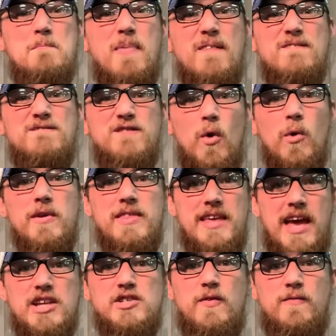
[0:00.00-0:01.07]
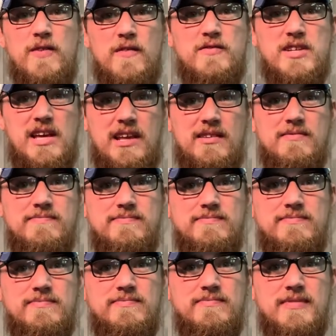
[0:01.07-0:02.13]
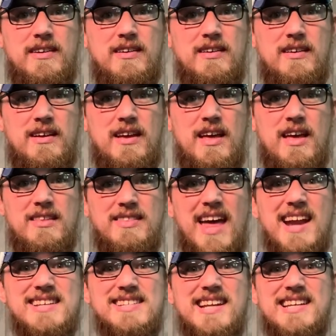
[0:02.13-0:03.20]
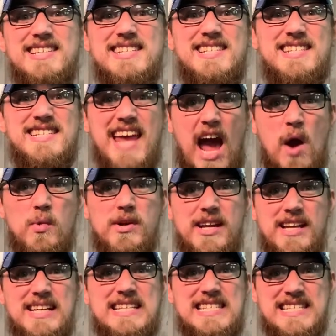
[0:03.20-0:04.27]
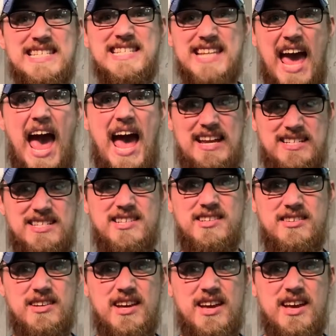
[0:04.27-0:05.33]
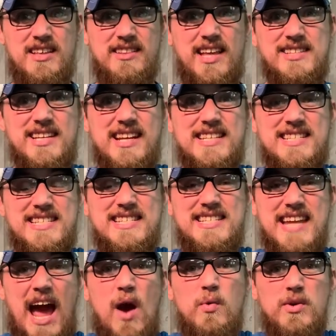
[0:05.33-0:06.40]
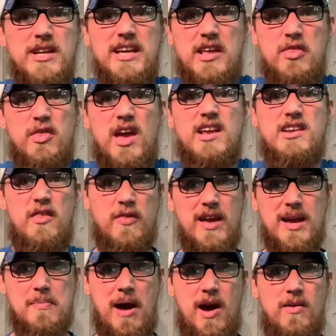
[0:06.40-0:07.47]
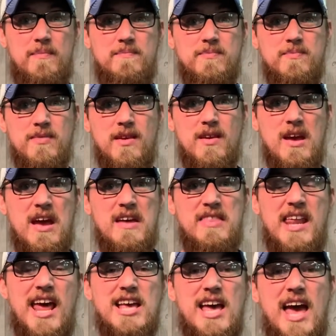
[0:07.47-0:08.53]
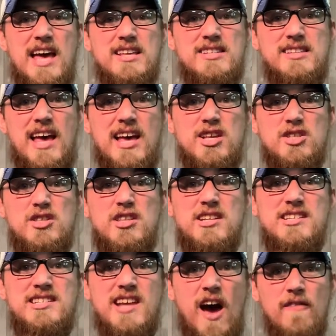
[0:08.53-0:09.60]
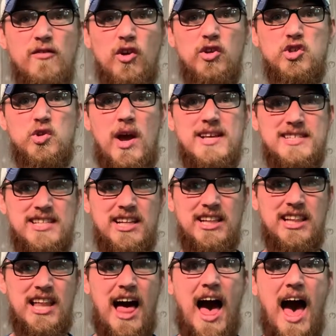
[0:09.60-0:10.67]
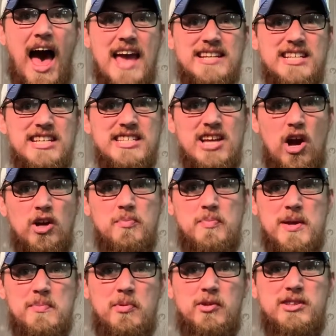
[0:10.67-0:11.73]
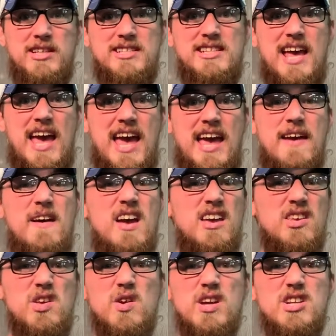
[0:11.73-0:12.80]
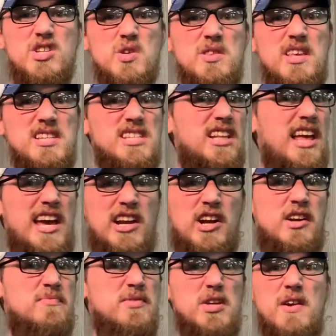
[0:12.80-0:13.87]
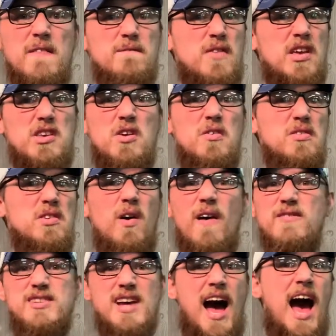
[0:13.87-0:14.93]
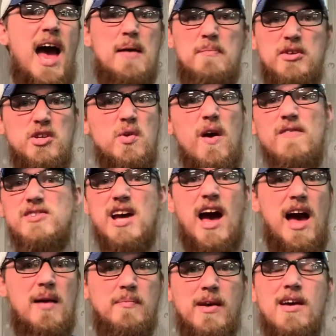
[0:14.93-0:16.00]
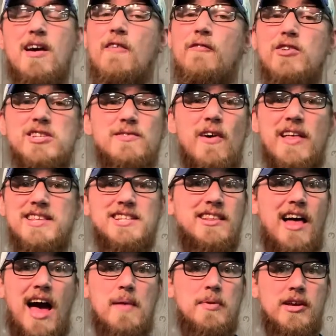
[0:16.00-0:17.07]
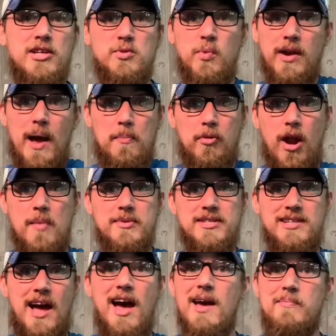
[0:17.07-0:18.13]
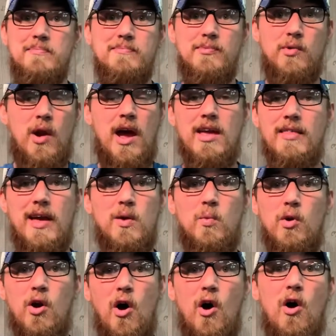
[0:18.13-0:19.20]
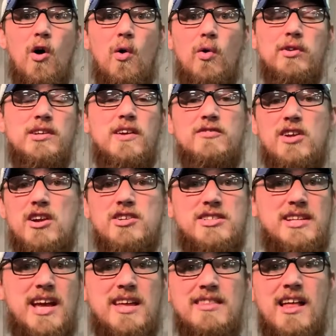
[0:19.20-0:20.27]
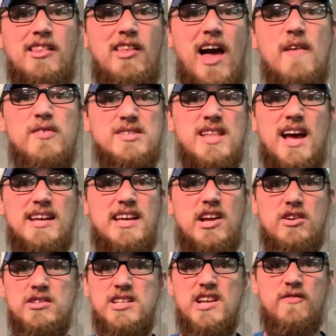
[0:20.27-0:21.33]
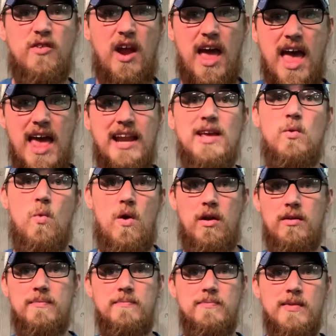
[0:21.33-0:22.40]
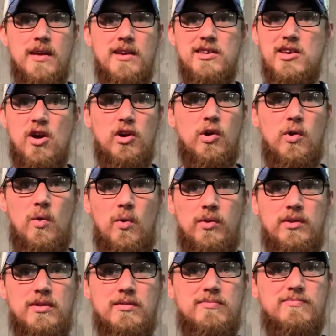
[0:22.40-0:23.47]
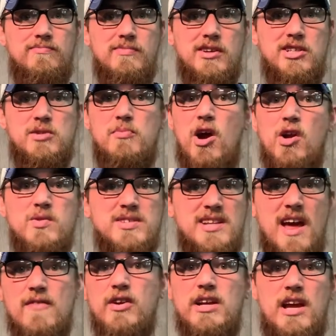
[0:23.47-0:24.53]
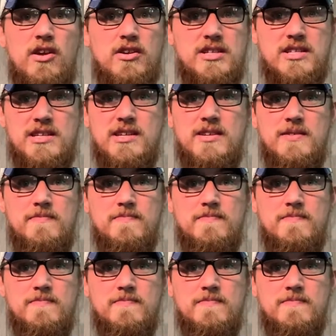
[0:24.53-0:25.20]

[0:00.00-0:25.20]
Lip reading: before the age of 15. That is an astounding stat. That's an astounding thing to think about. That as the devil tries to lie to young people to say, you can do this later. You'll have time. You have time. First of all, it's a lie because we're not promised time, right? Like, we're all old enough to understand that life is not guaranteed for anyone, young or old. Tomorrow's never guaranteed.